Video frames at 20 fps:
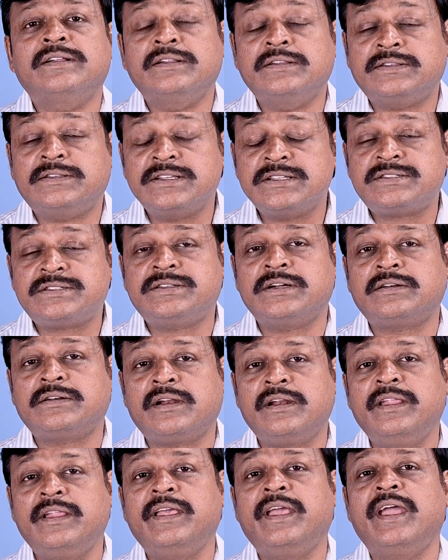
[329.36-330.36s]
This
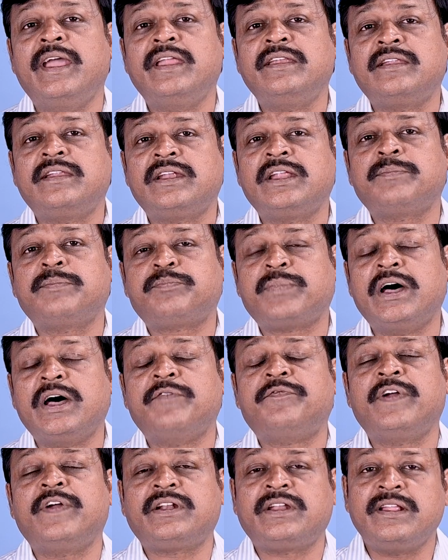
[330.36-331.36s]
certainly ended up
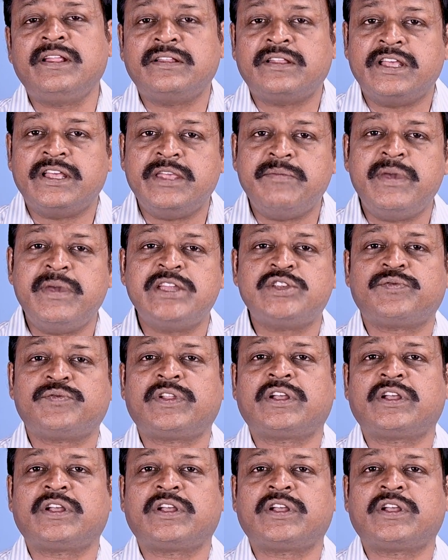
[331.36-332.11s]
affecting the image of